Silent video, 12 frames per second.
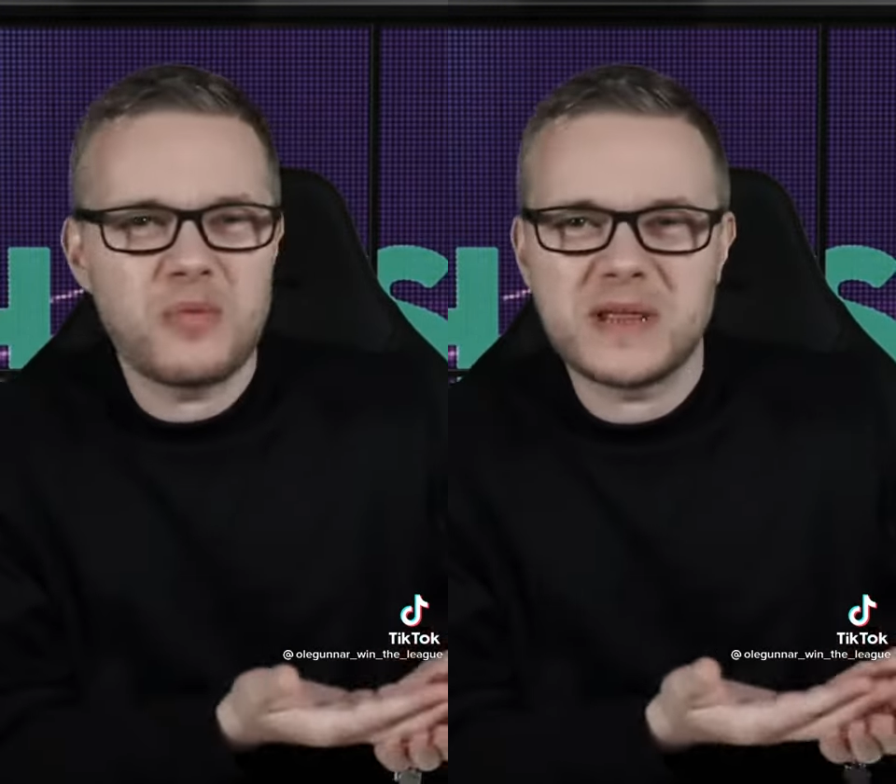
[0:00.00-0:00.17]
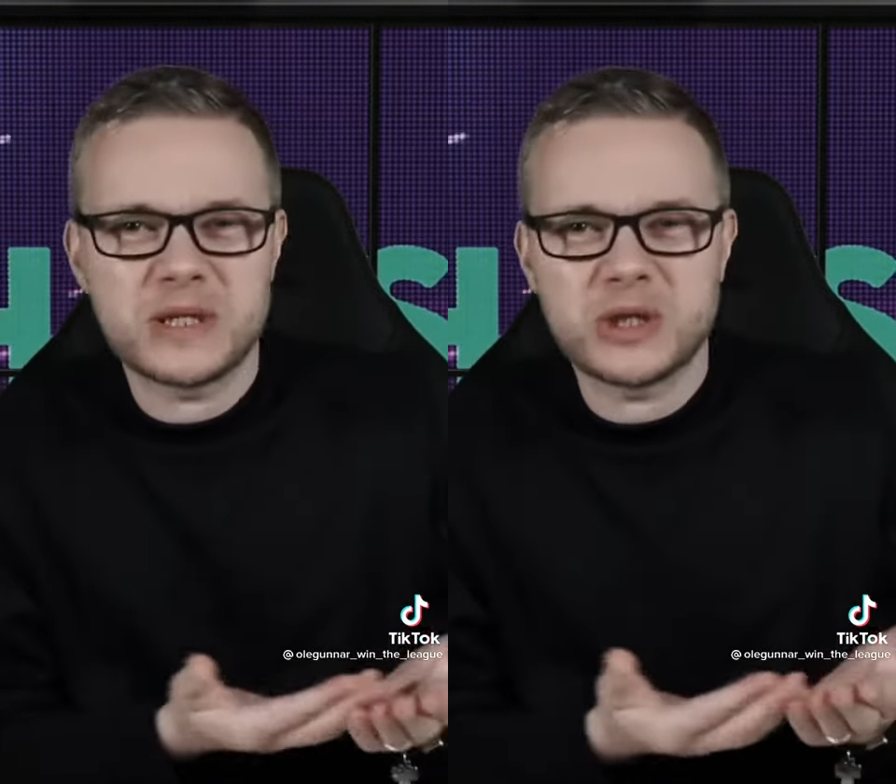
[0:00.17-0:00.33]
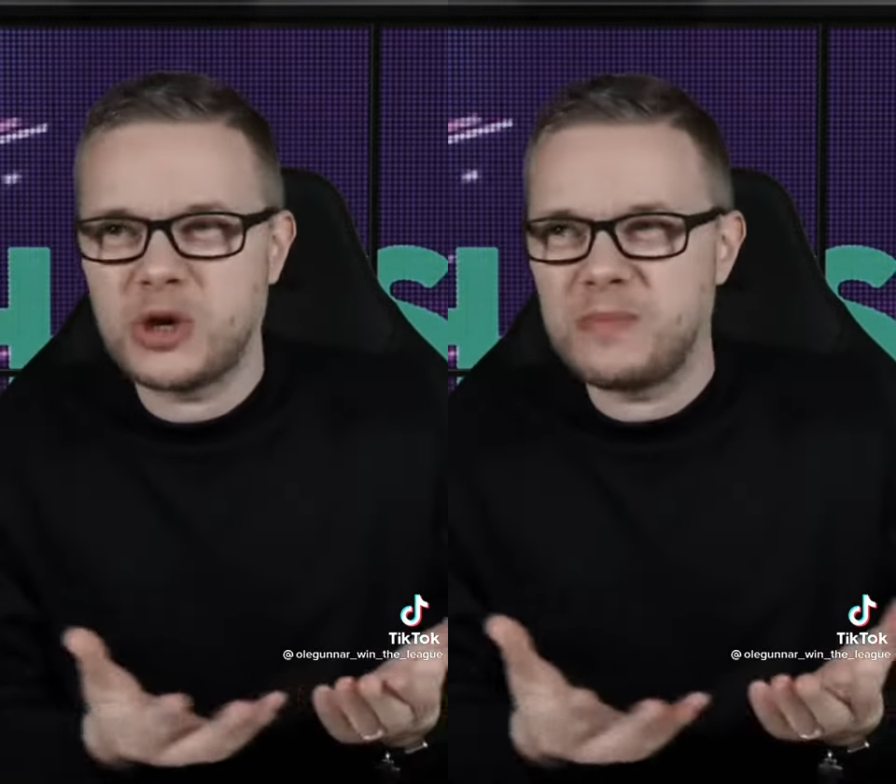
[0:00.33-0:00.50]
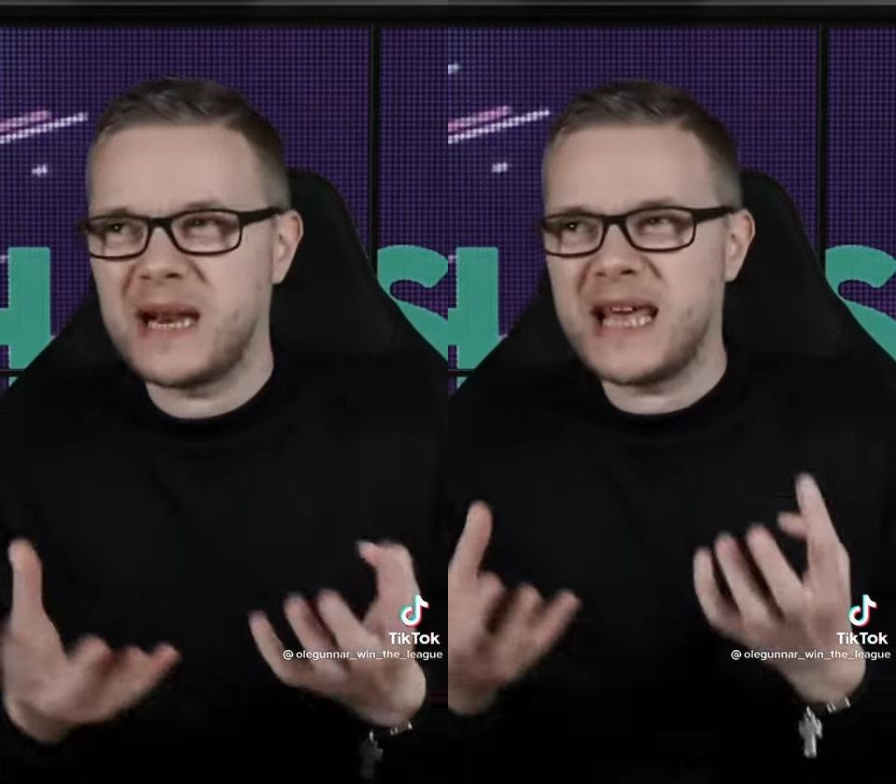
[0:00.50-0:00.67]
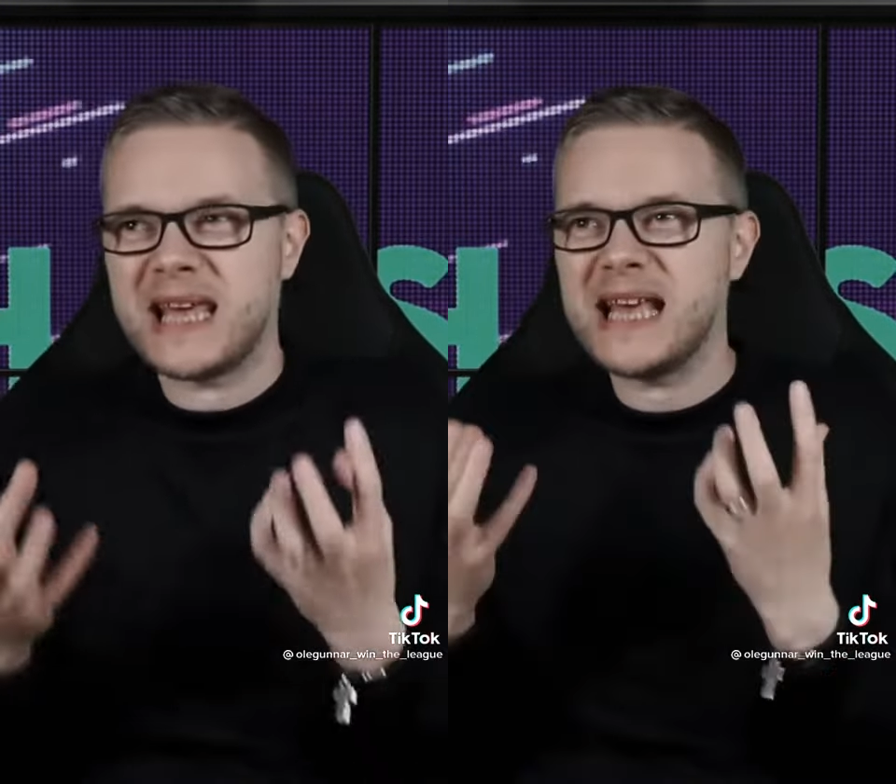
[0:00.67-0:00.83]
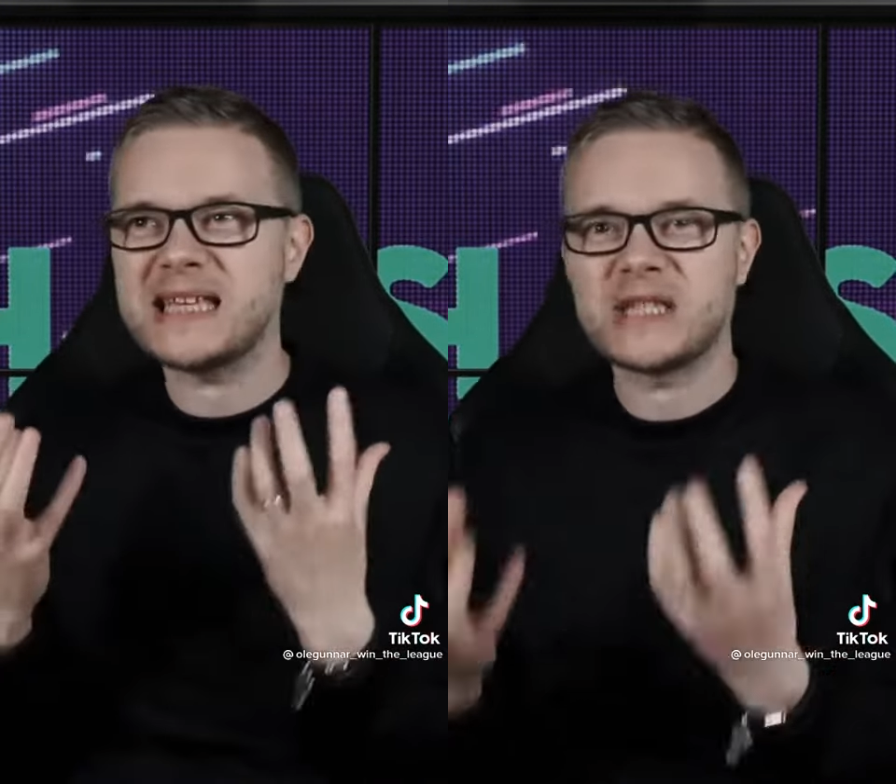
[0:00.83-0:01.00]
with the Super
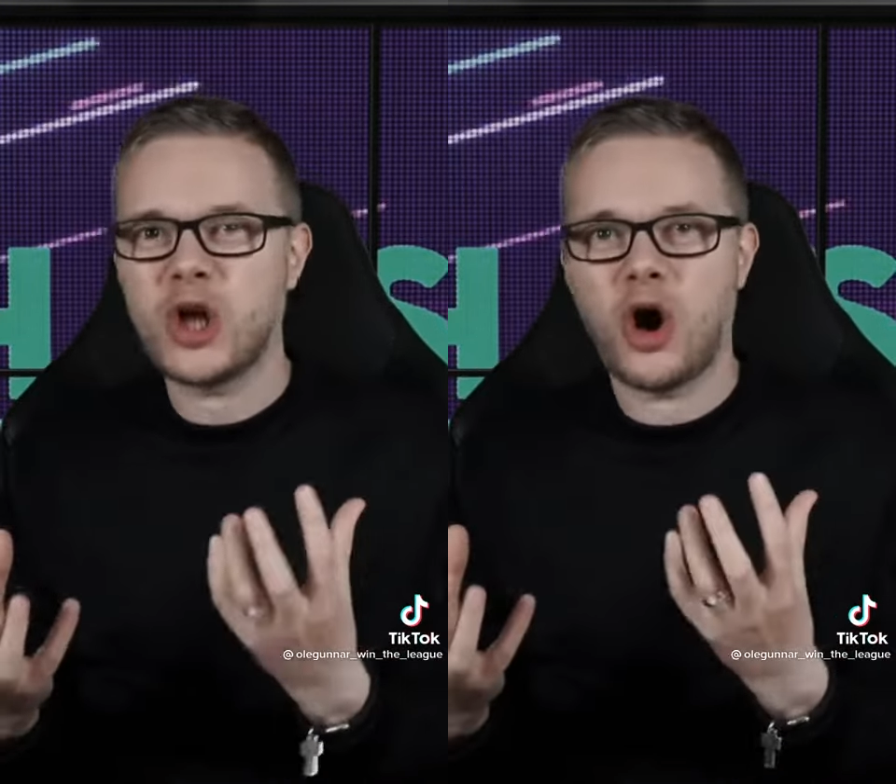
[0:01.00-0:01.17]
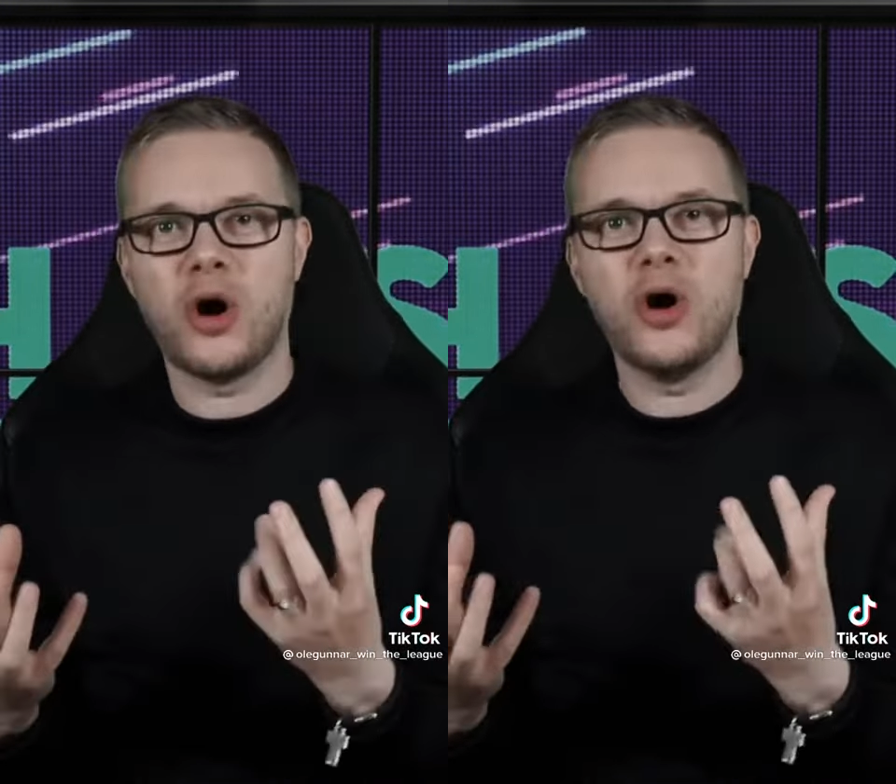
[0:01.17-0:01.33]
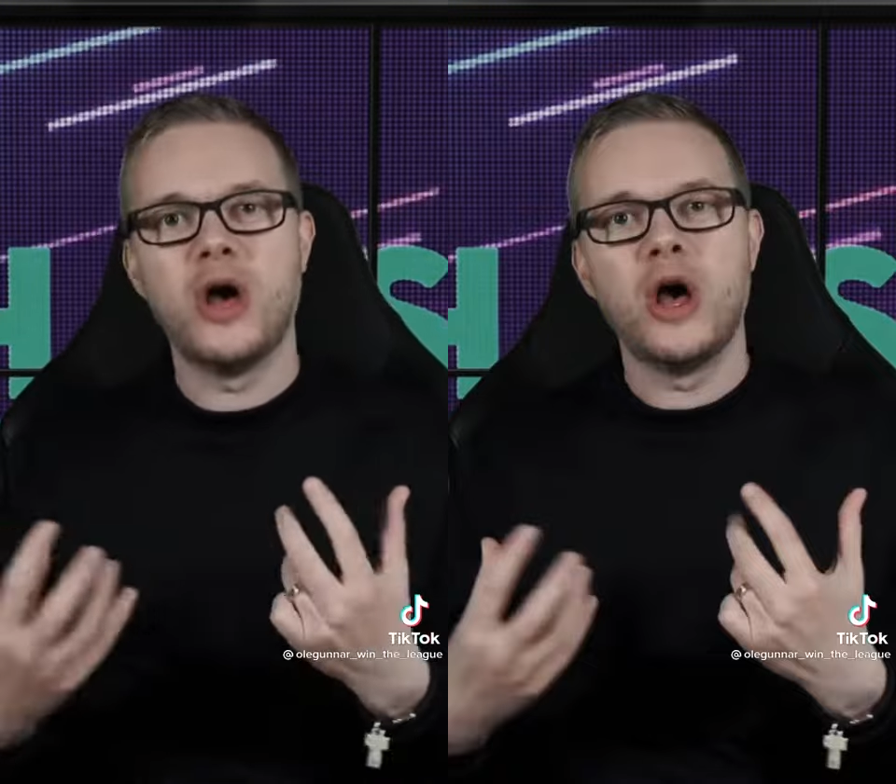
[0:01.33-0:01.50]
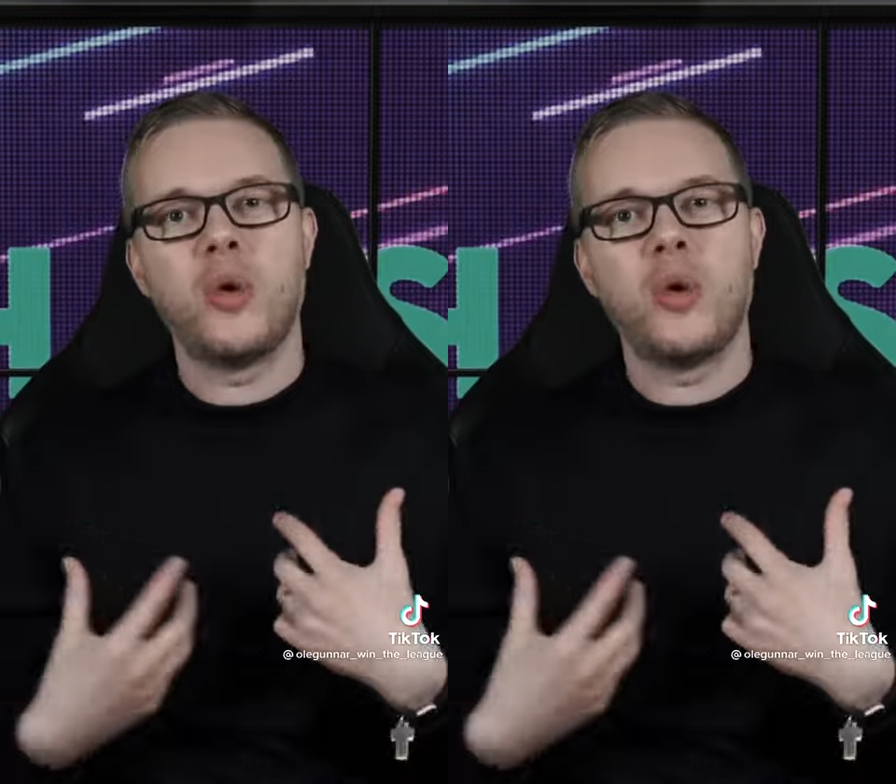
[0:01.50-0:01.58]
League. It's not.